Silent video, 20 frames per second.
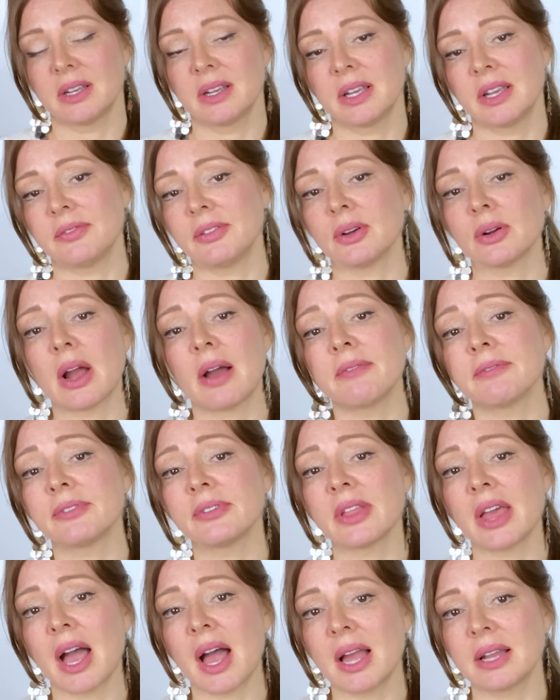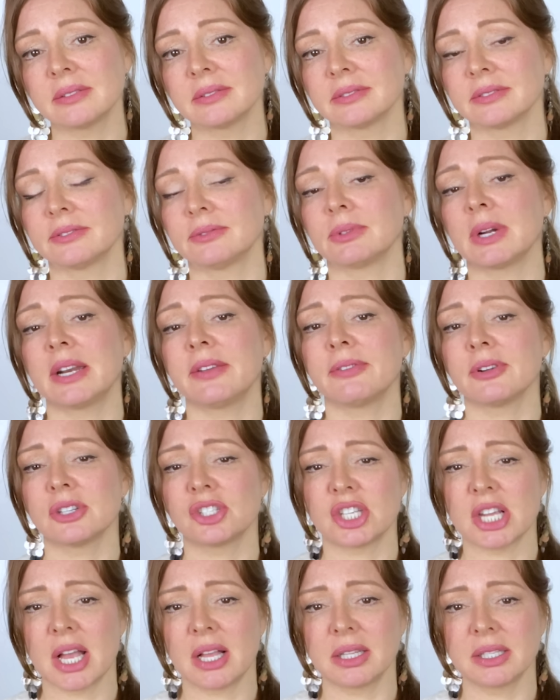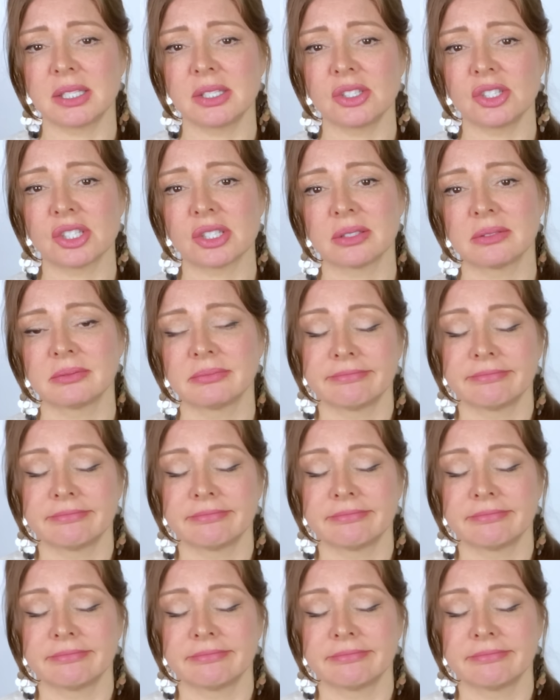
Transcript: if you're up for that, ready for a challenge,